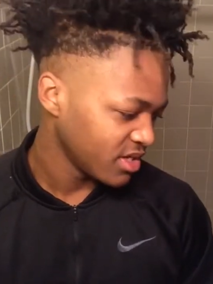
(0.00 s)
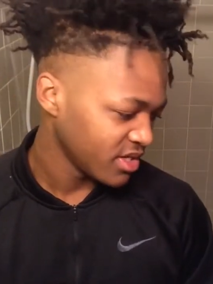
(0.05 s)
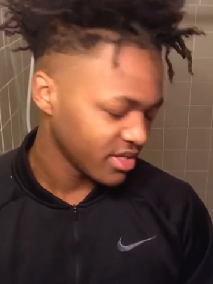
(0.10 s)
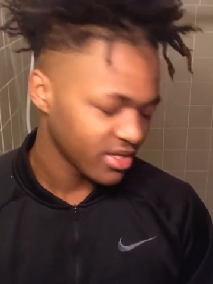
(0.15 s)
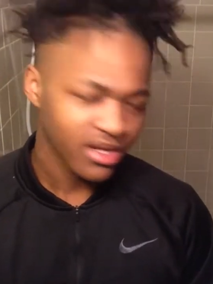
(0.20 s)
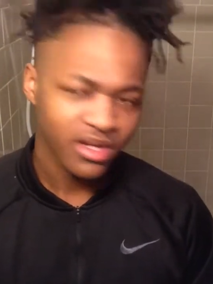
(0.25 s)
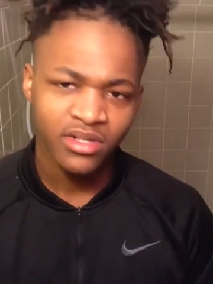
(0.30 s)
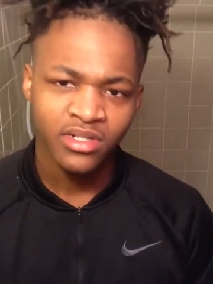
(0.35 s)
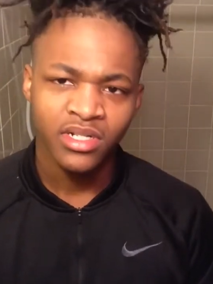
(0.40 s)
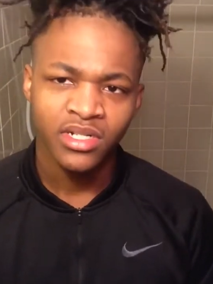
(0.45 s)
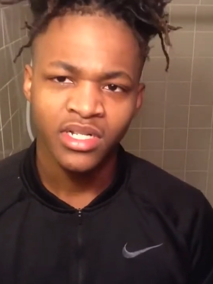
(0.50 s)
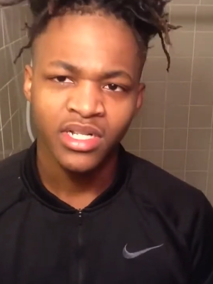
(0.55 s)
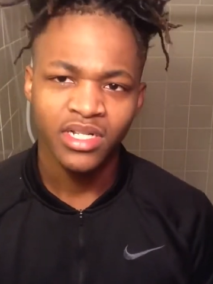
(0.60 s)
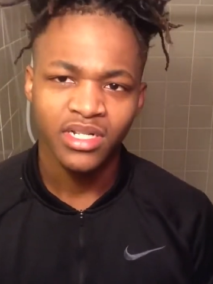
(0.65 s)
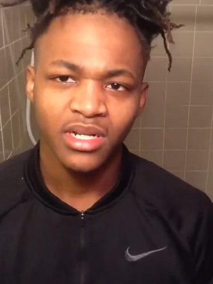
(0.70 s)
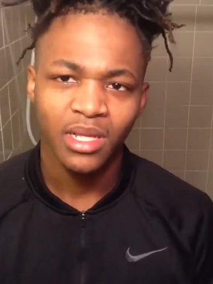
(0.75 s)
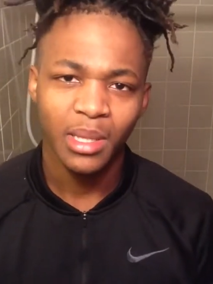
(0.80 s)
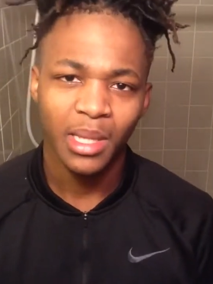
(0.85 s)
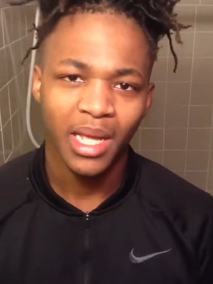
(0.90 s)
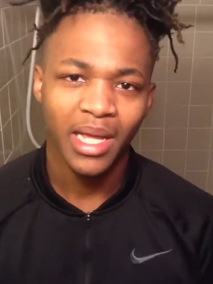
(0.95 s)
y'all just hit
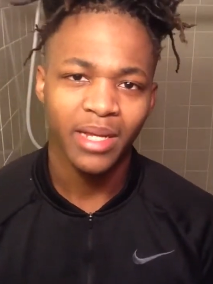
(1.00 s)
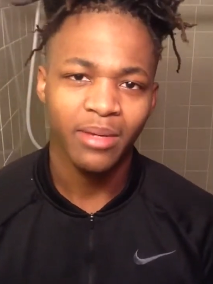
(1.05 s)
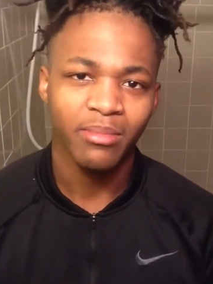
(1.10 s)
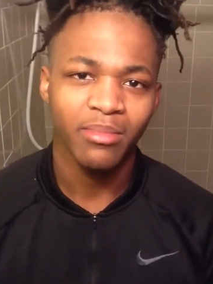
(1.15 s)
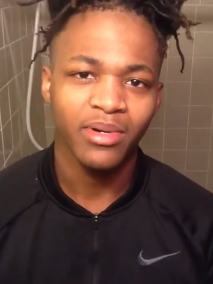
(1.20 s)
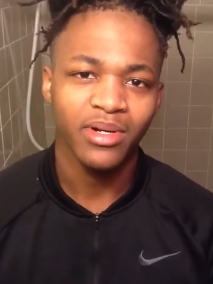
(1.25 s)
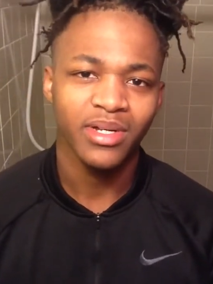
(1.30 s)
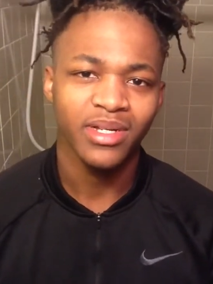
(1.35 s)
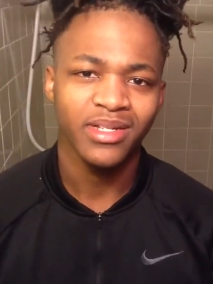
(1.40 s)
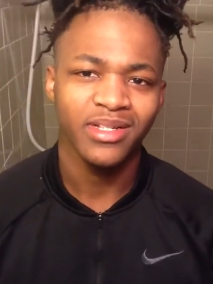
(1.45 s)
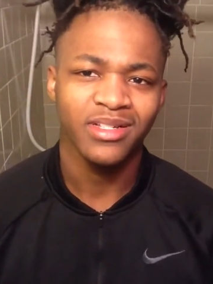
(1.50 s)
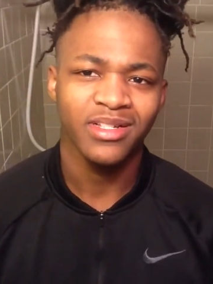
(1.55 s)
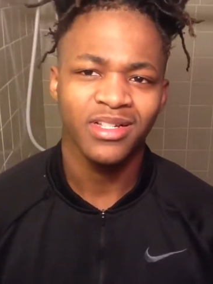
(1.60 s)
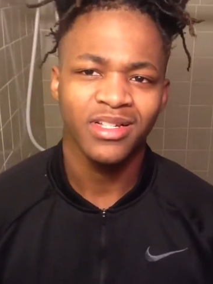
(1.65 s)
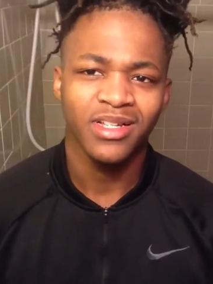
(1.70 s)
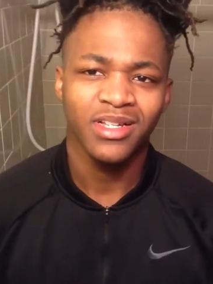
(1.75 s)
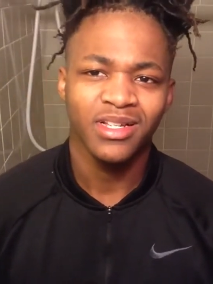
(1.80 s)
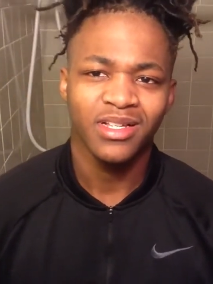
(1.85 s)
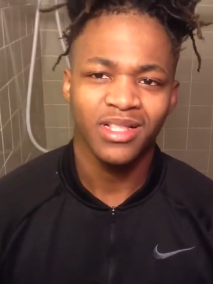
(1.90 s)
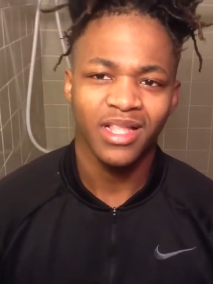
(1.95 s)
the like button,
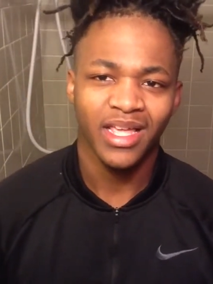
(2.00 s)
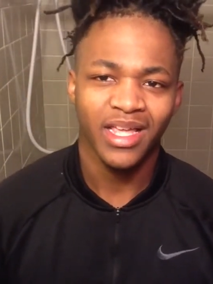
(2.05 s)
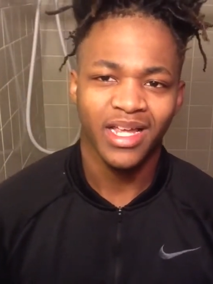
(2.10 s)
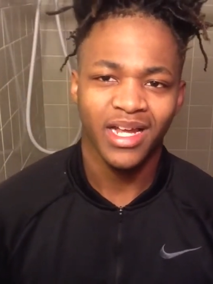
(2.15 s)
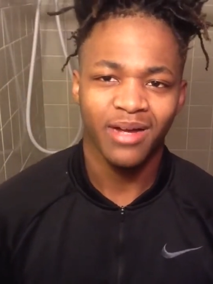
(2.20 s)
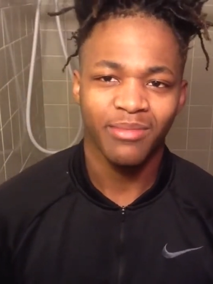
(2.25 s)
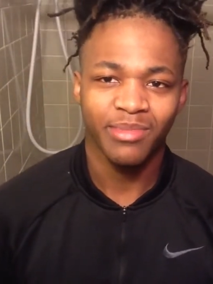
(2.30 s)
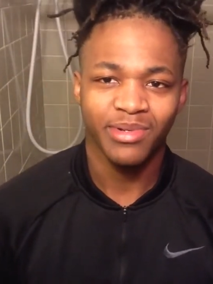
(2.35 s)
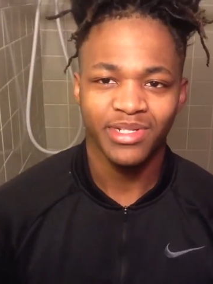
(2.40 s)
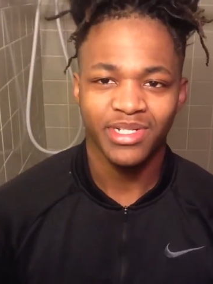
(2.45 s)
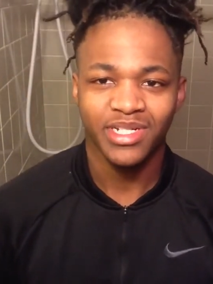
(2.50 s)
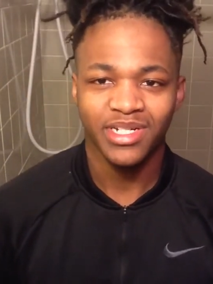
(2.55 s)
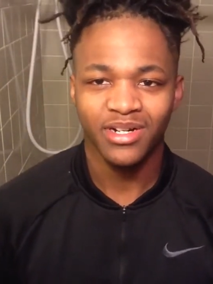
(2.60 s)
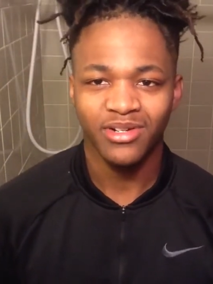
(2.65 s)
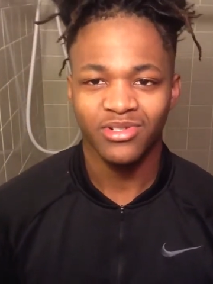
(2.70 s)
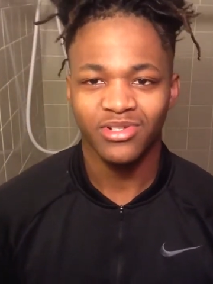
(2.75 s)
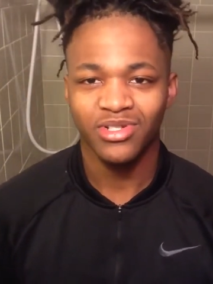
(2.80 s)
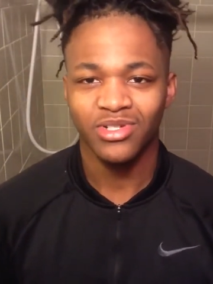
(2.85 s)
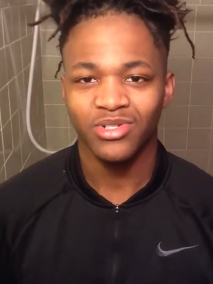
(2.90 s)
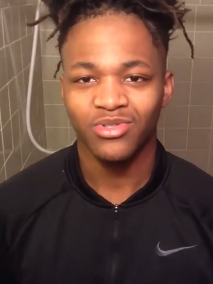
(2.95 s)
like, comment, share,
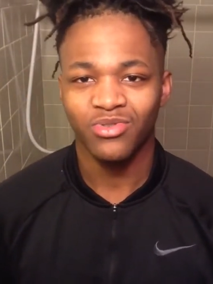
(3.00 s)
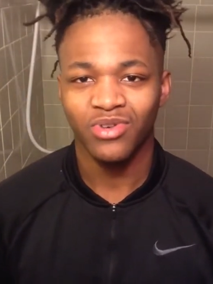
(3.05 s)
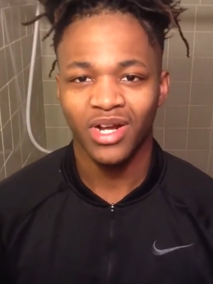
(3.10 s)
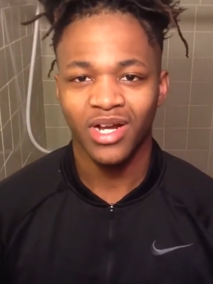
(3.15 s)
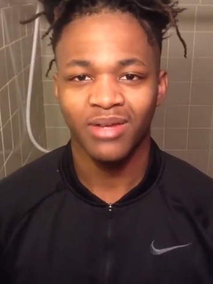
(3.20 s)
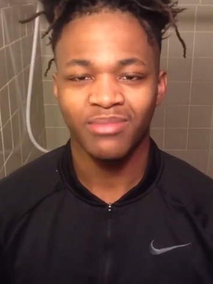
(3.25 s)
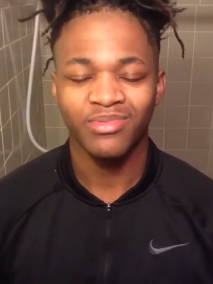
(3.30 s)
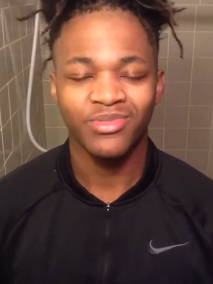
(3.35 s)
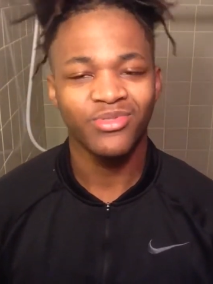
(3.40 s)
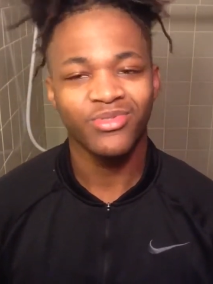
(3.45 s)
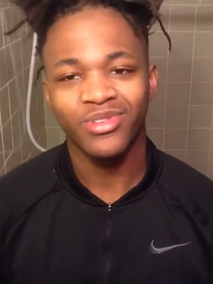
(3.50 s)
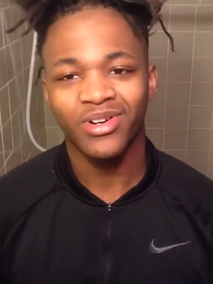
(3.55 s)
subscribe, dude.